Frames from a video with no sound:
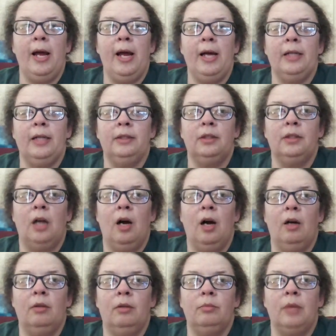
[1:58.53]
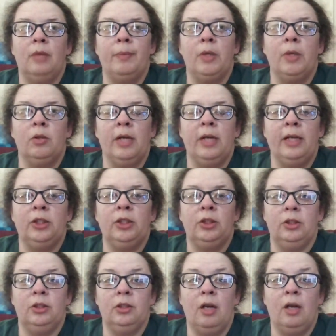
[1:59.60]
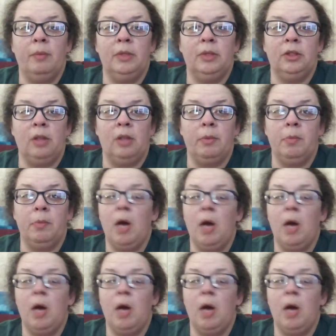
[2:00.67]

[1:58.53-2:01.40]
And I'm like, okay, she's a zombie. Zombie